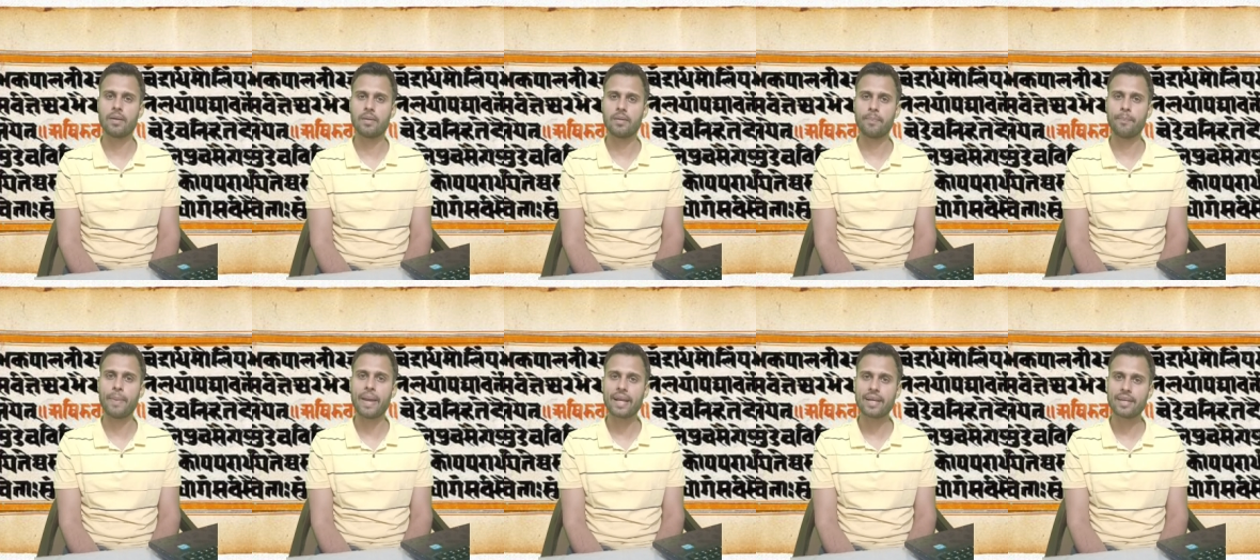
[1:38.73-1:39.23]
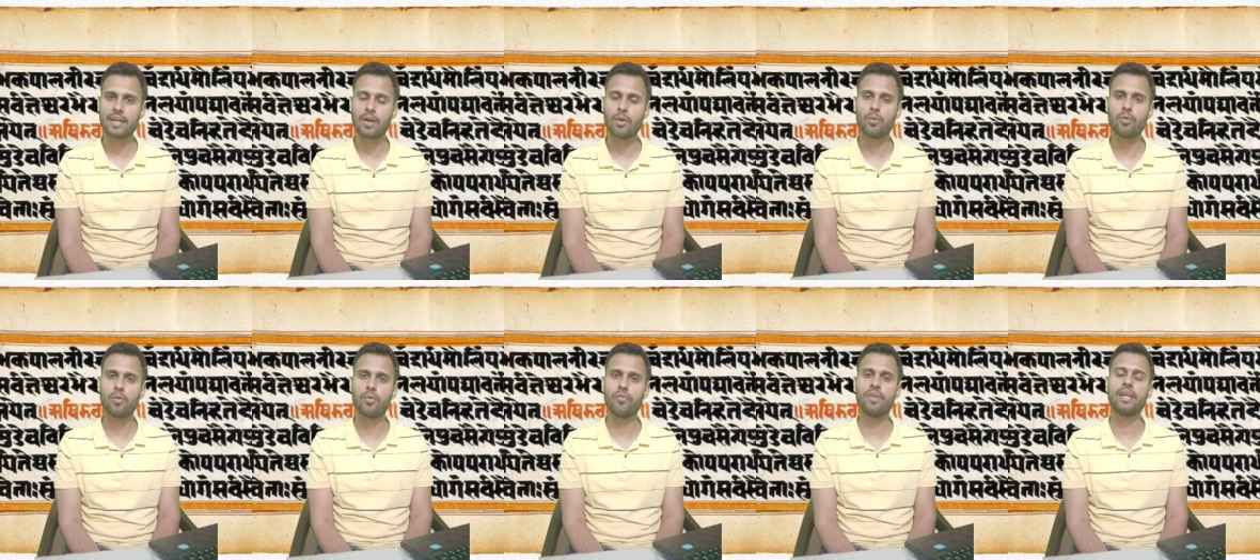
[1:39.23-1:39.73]

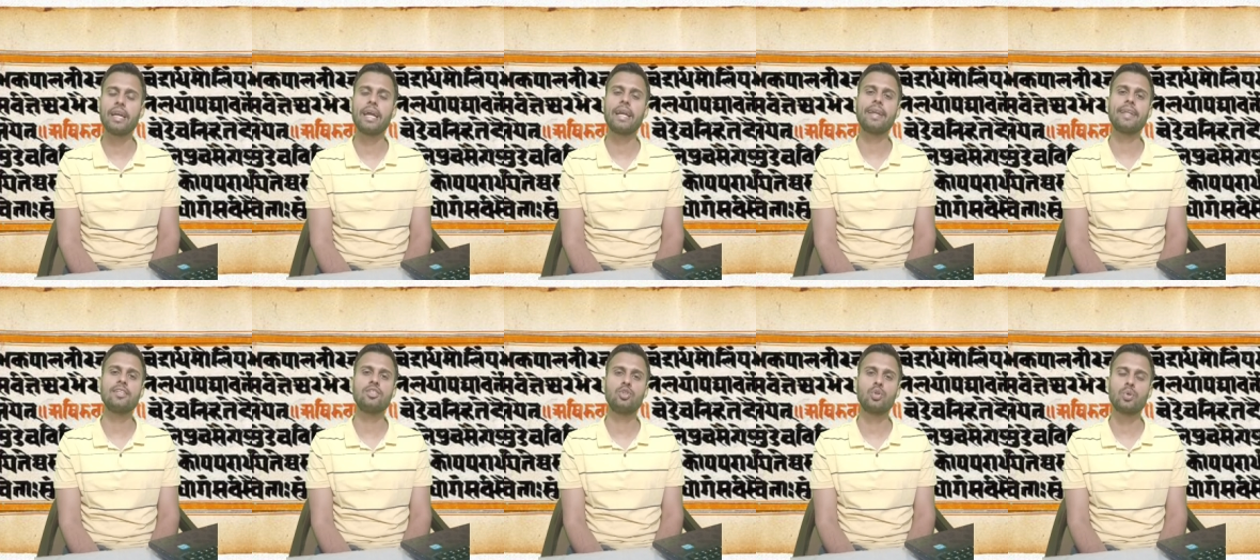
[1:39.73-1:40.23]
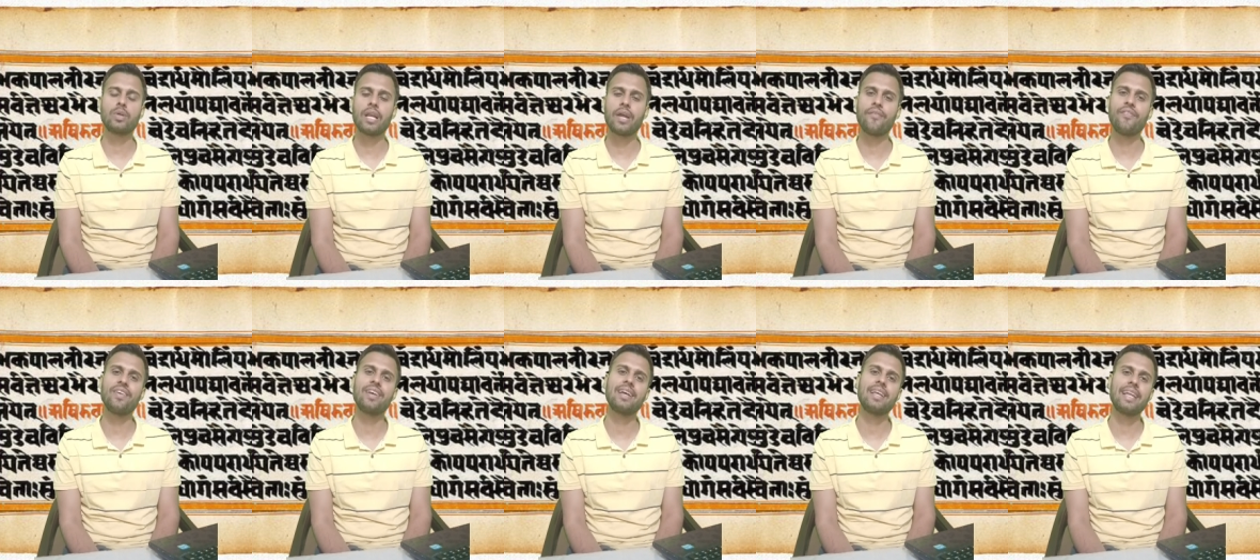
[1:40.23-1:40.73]
background, we get a
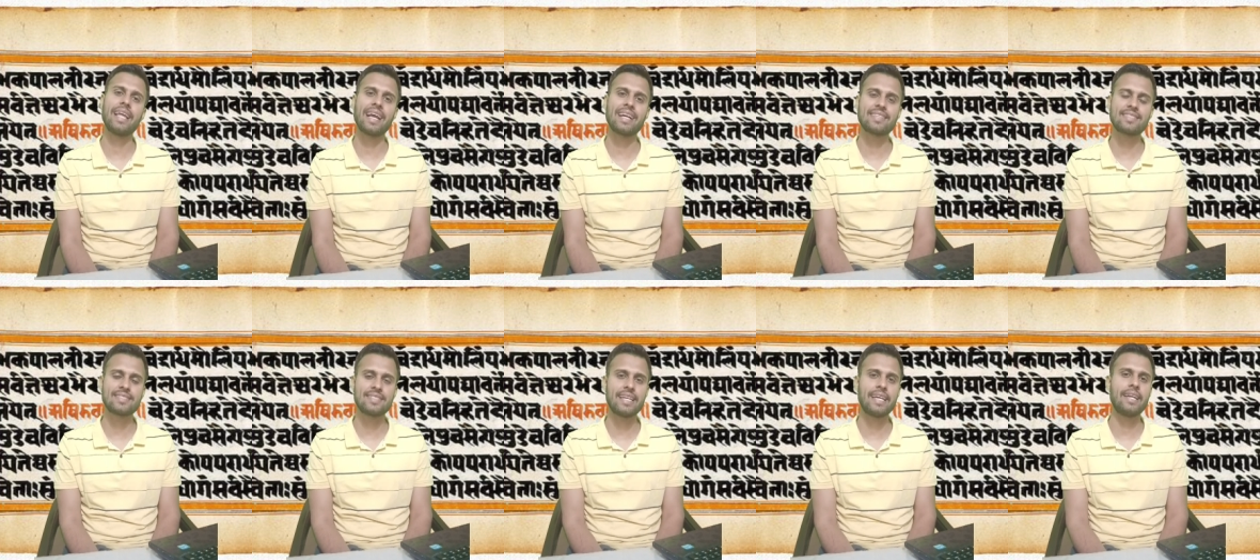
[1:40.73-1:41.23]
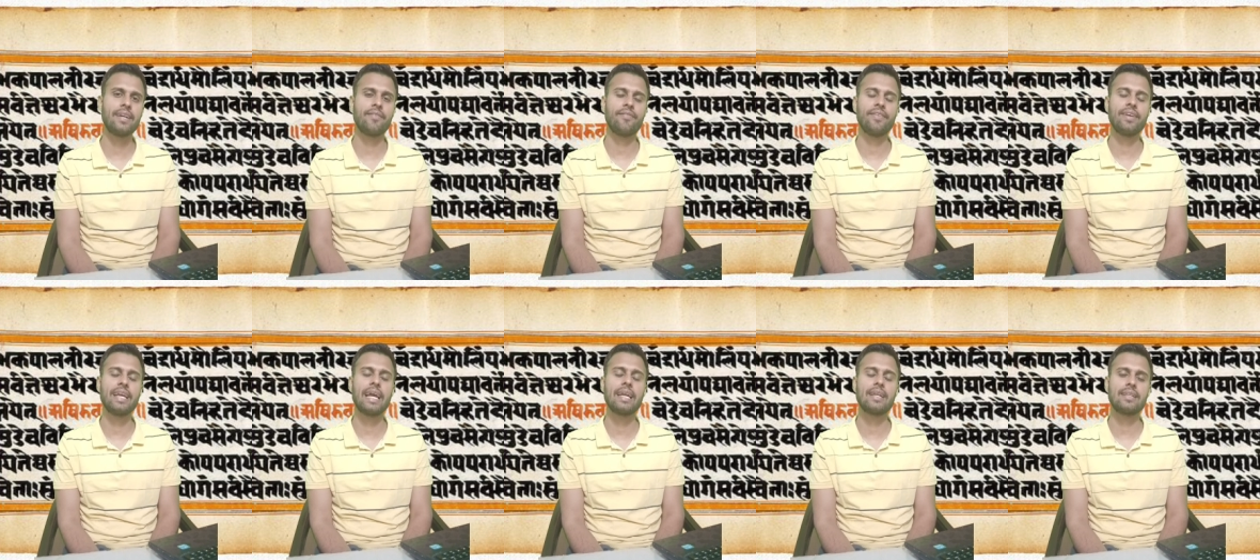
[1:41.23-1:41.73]
geographical extent,
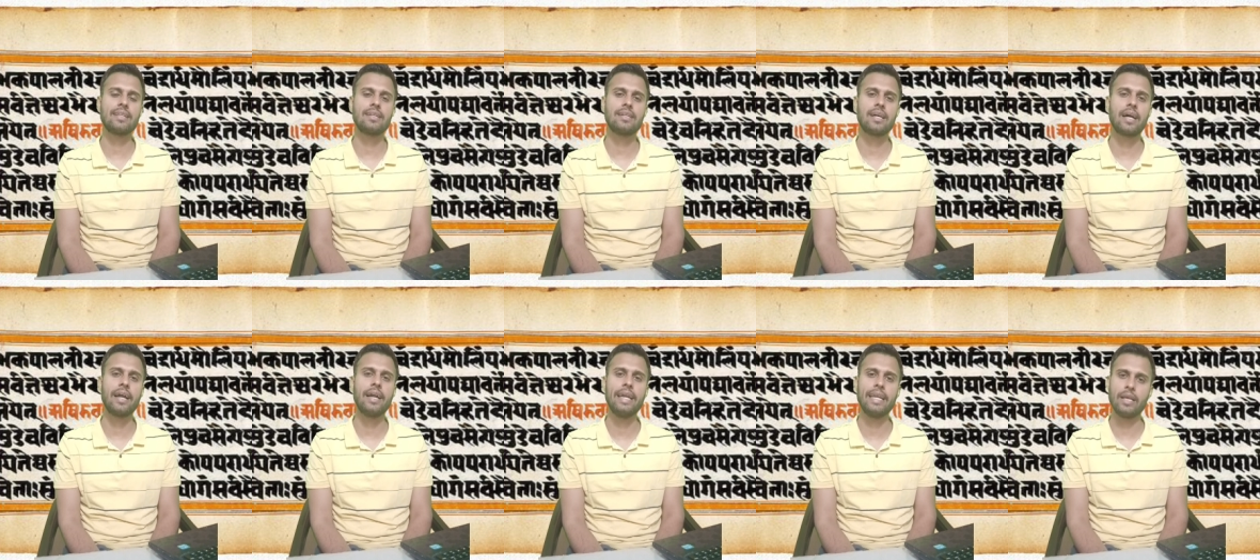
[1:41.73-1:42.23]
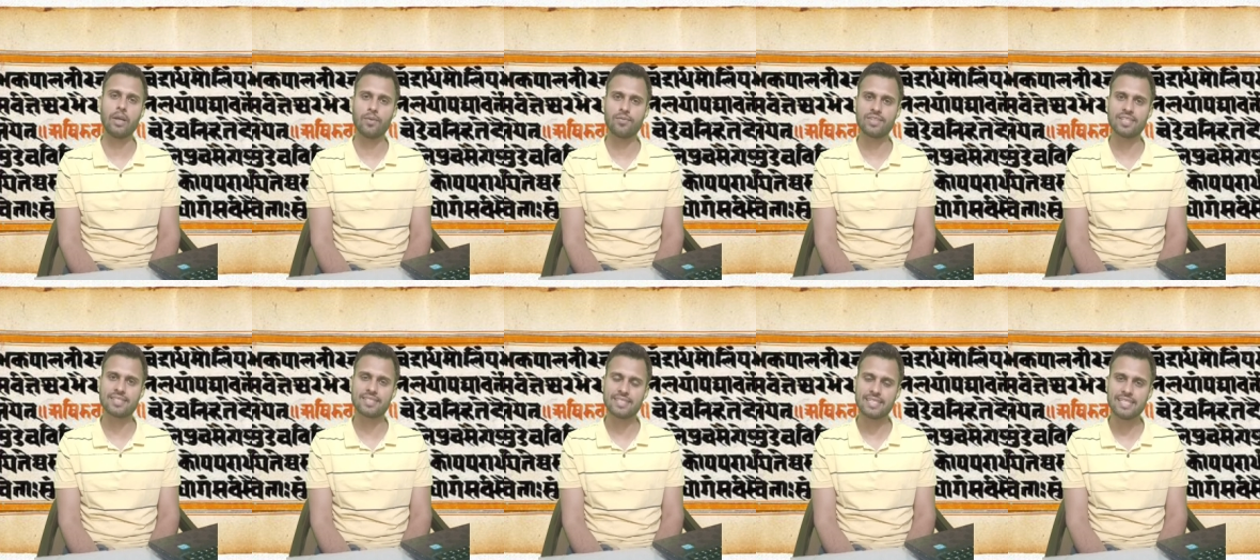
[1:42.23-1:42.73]
we get the idea of
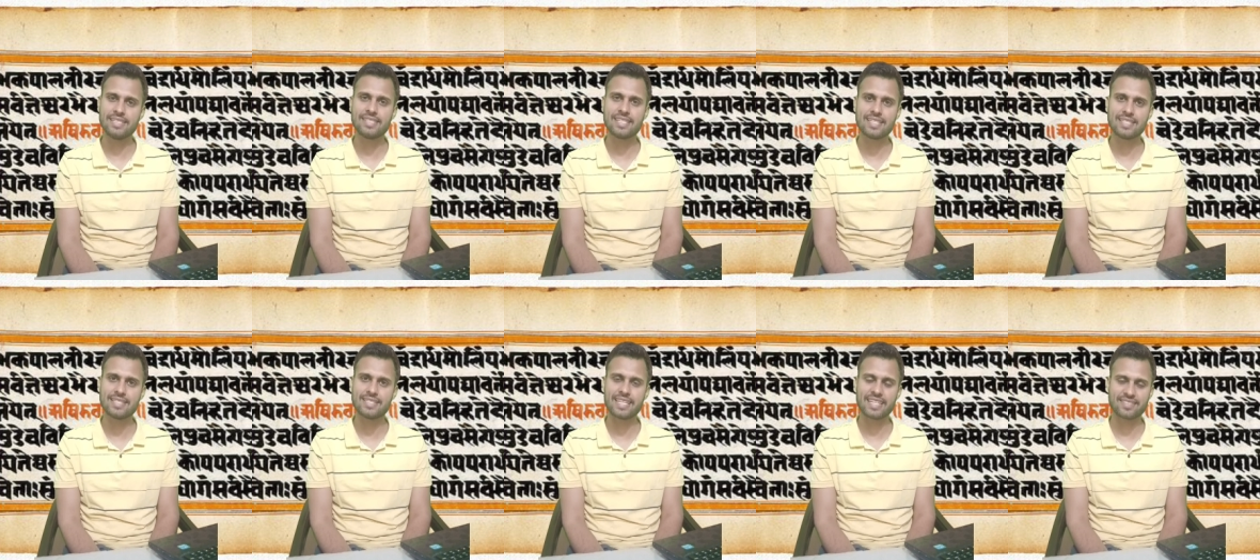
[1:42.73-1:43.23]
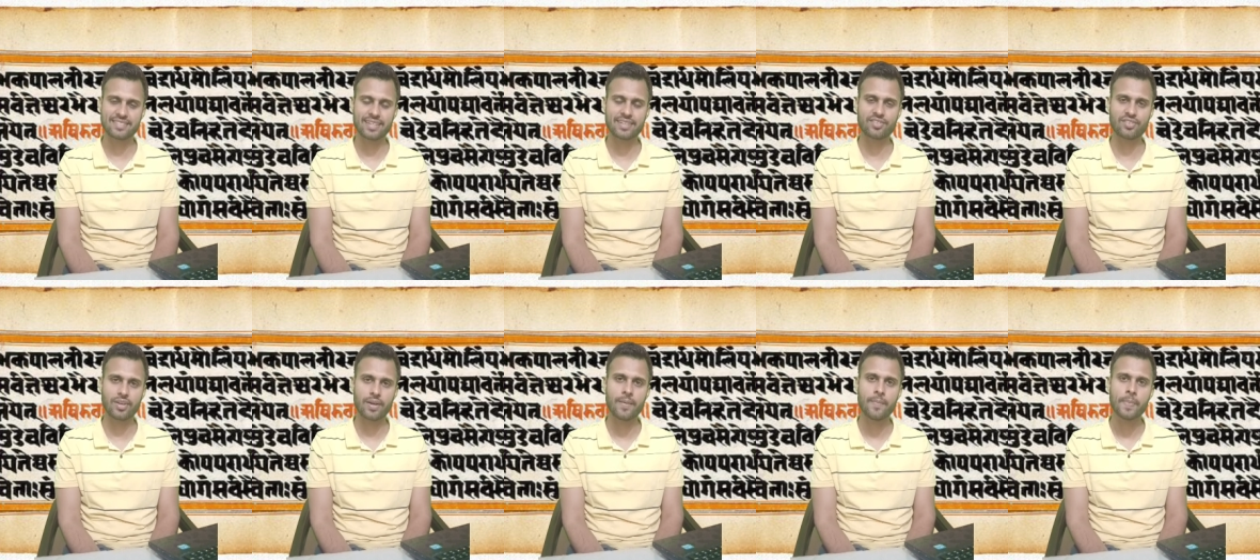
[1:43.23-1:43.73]
the seasons,
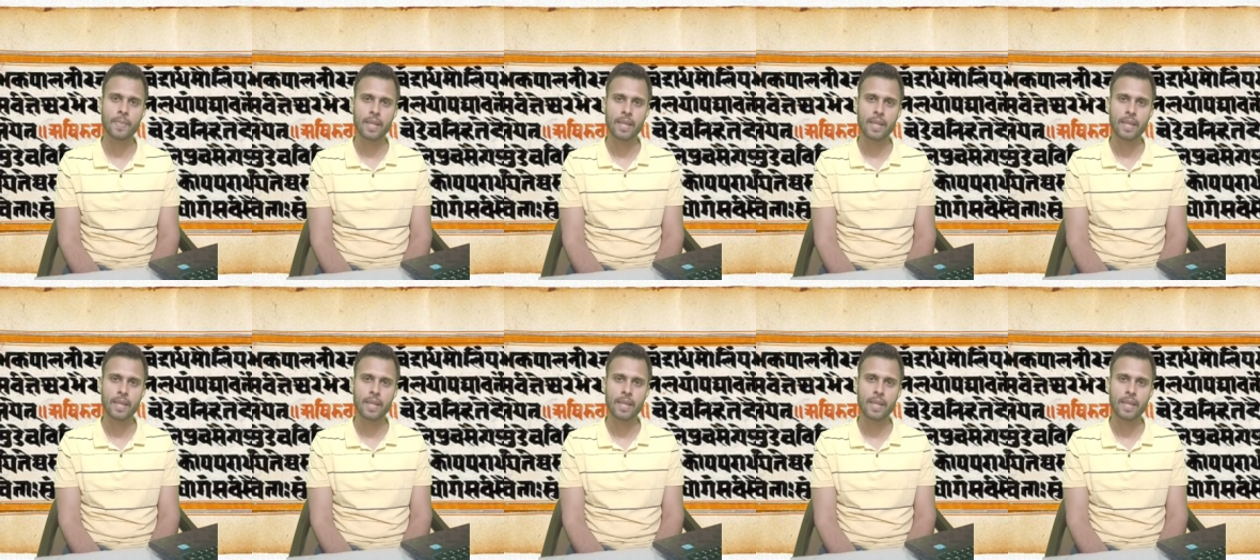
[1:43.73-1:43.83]
etc.